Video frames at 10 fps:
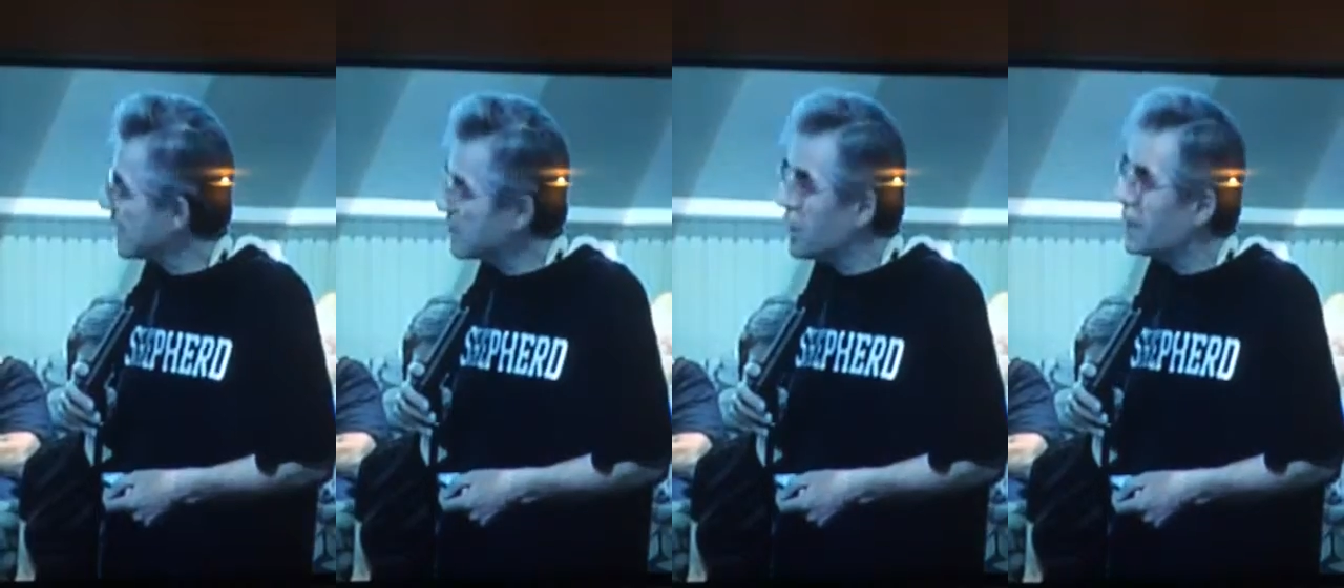
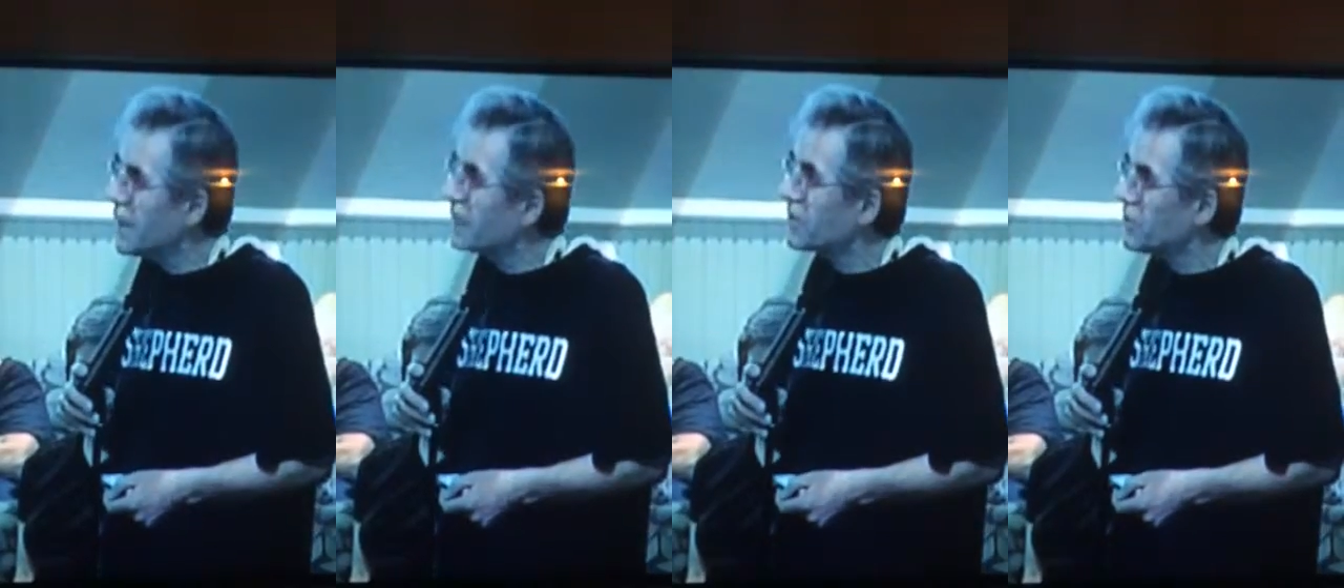and that's what
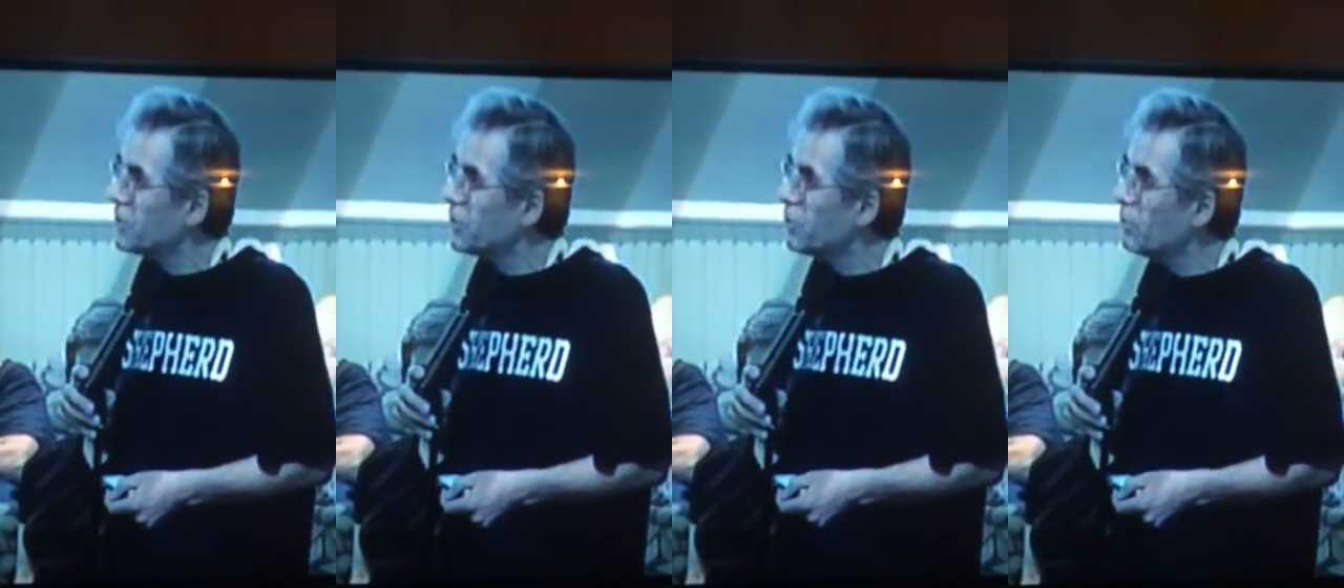I'd like to
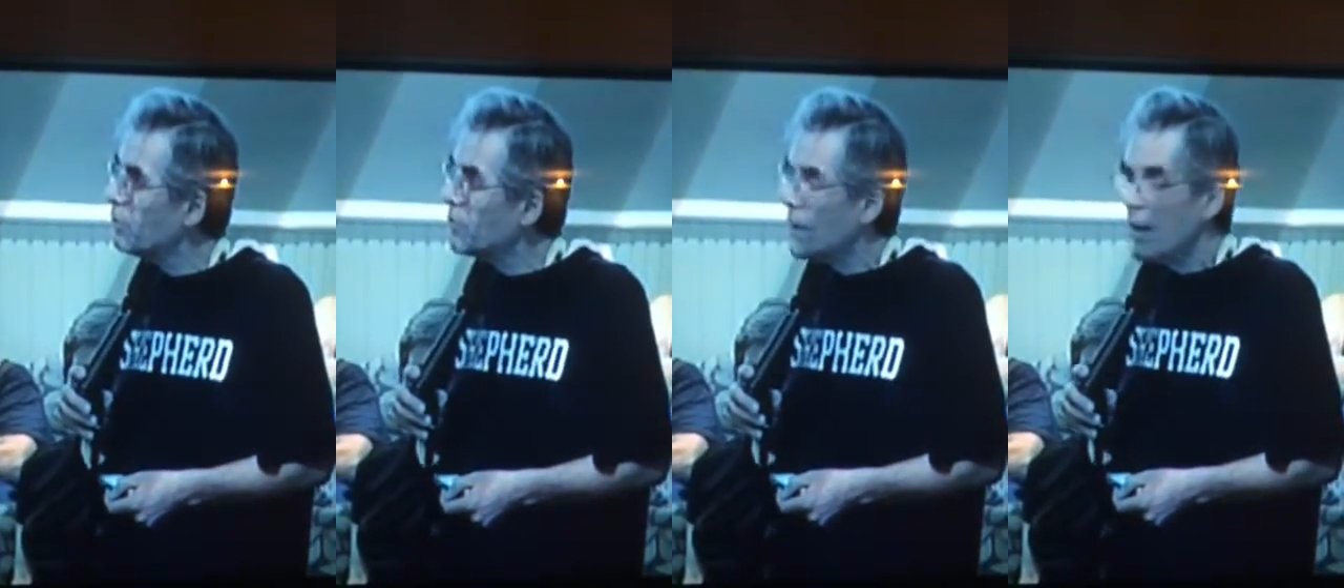do,
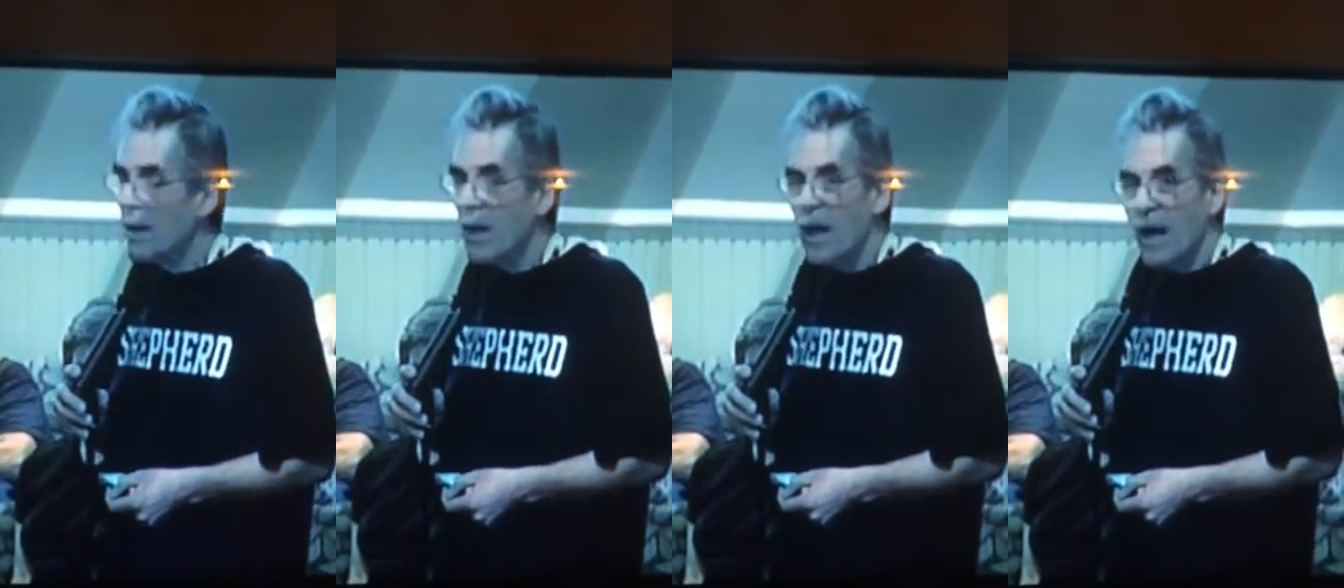
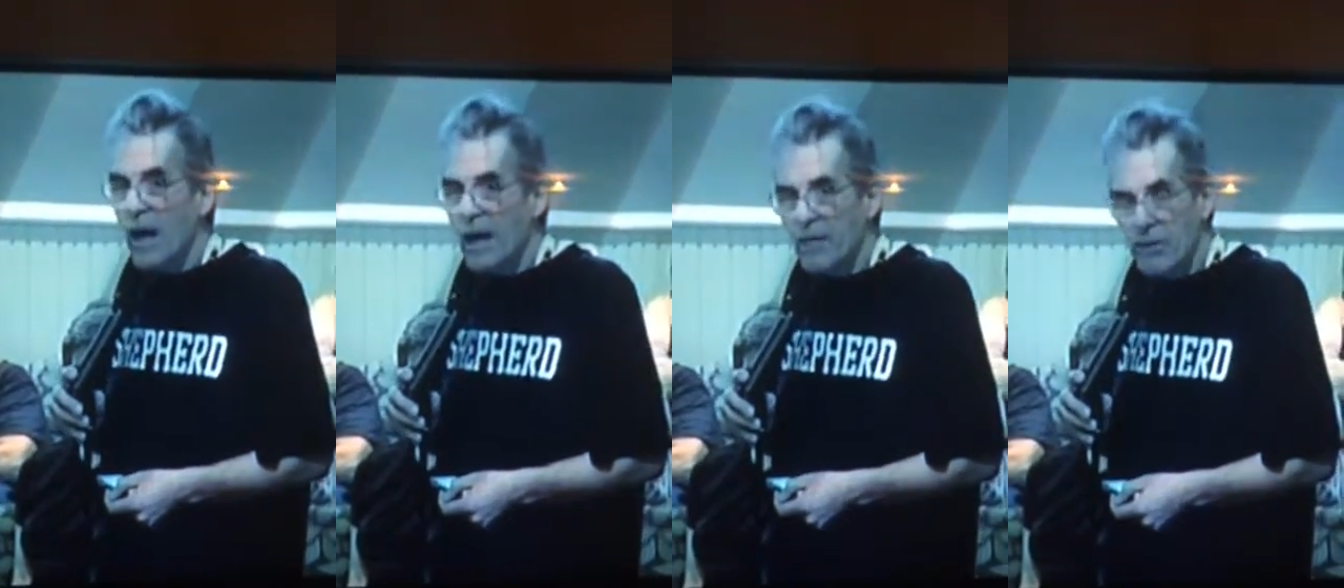
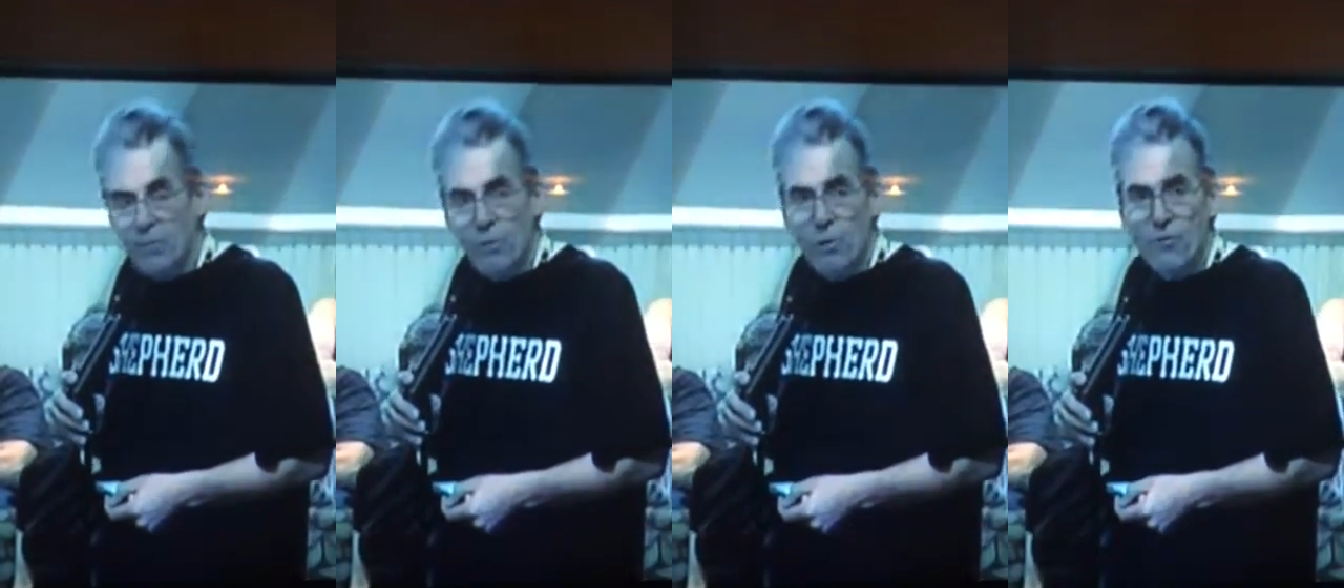
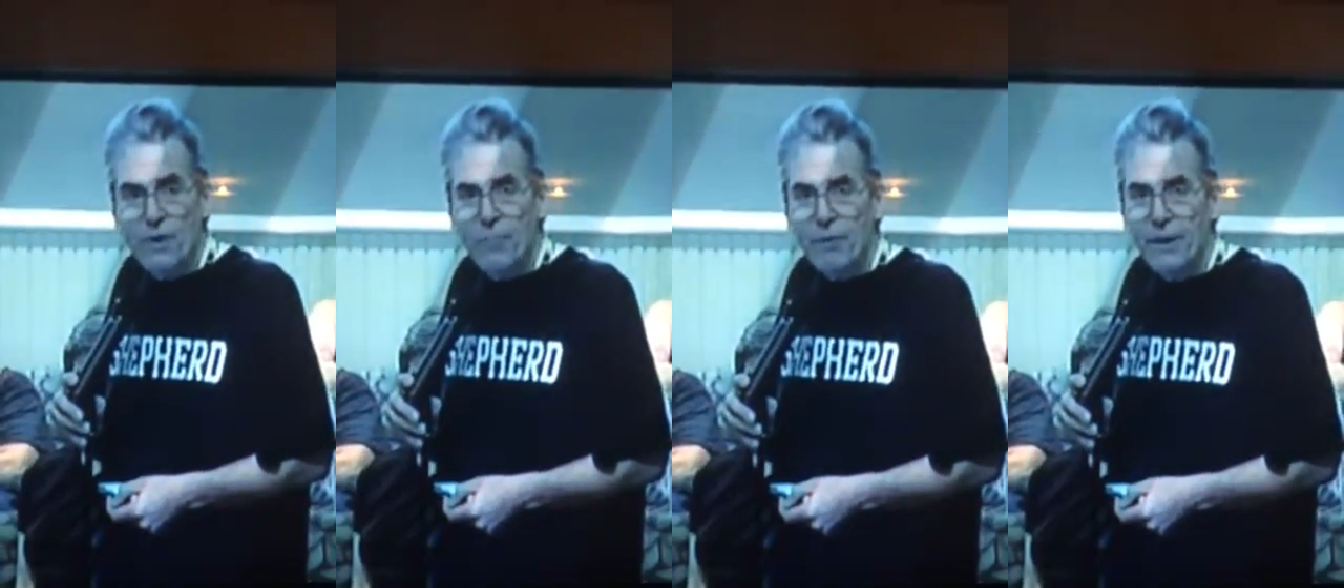I
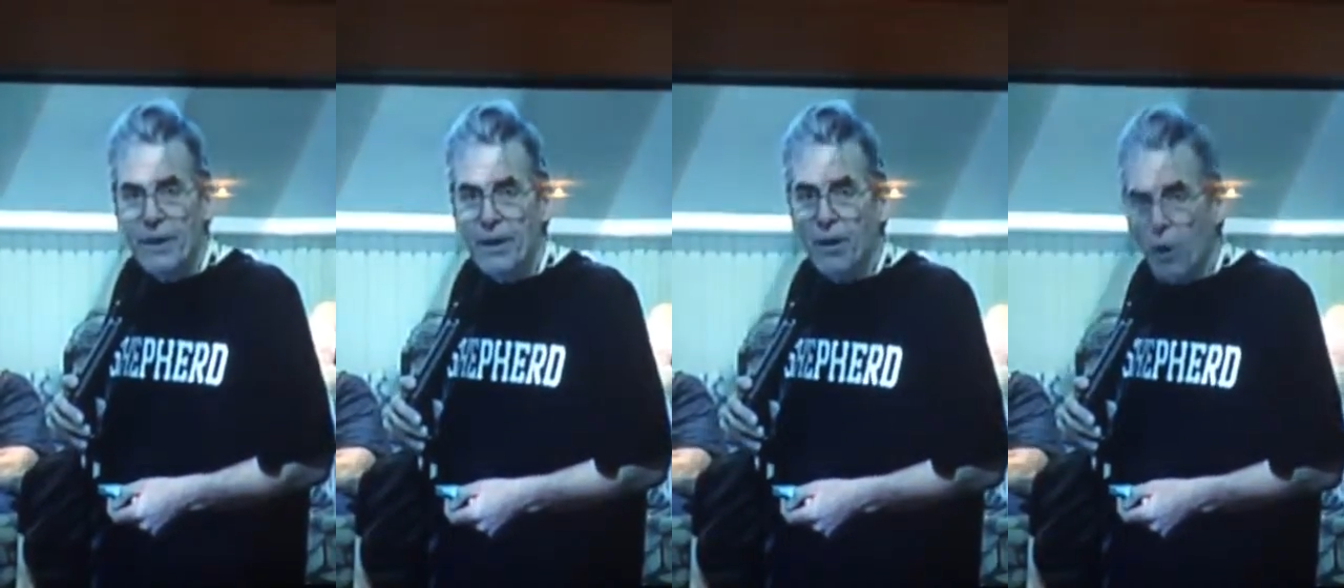moved up
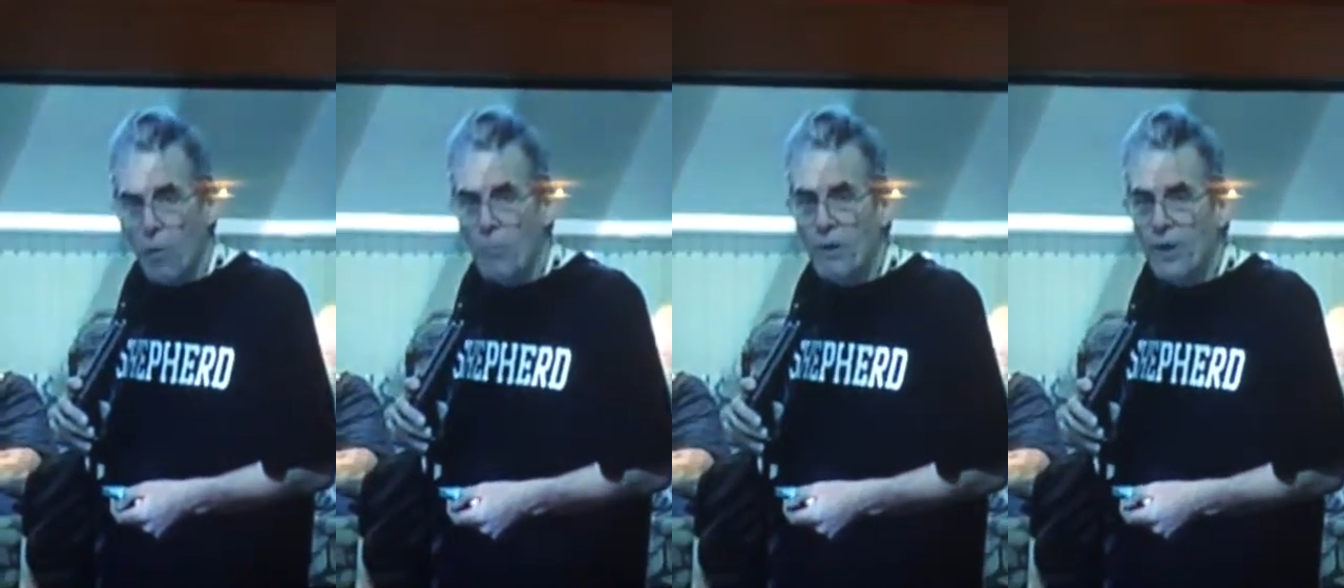here
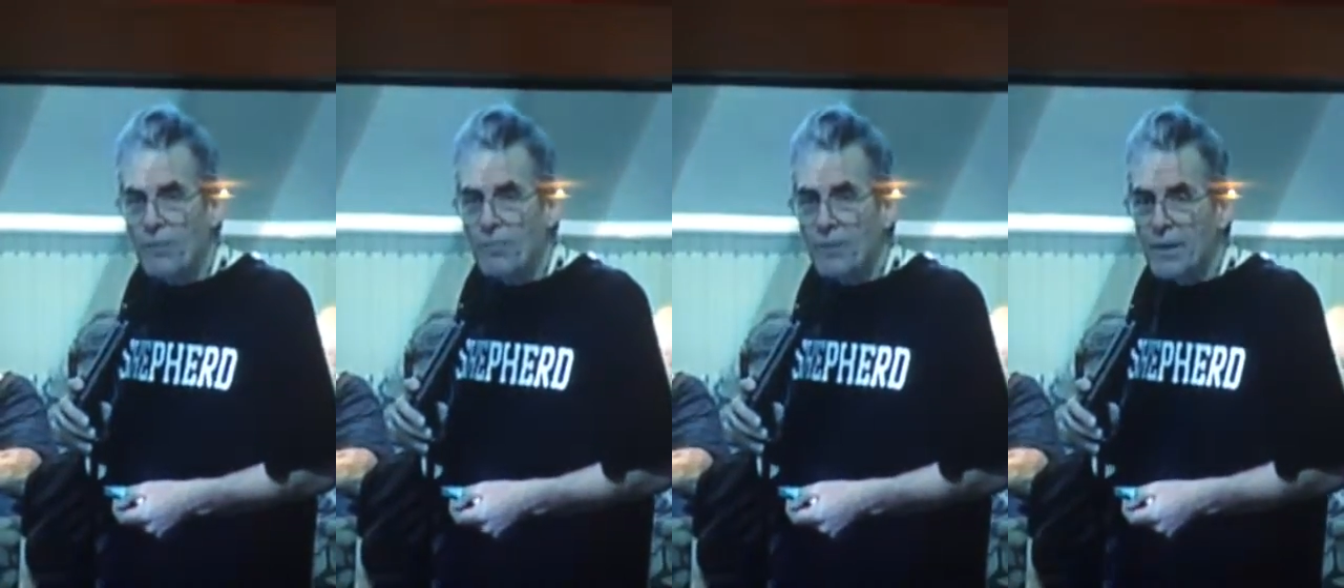
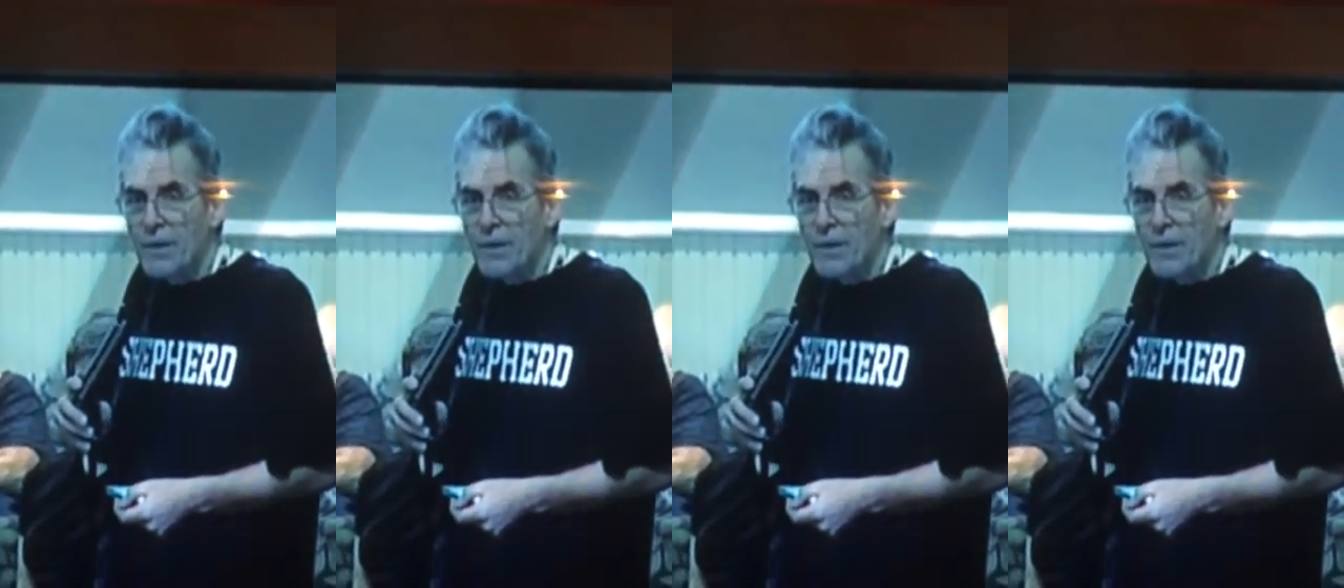hoping